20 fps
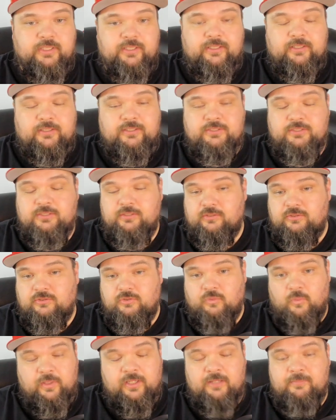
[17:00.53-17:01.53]
years,
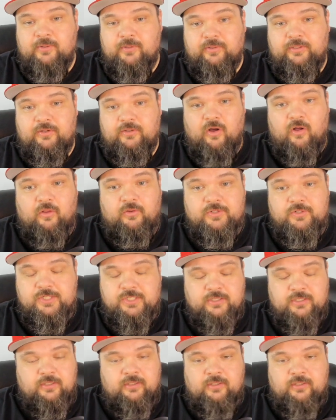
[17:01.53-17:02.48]
$20 million,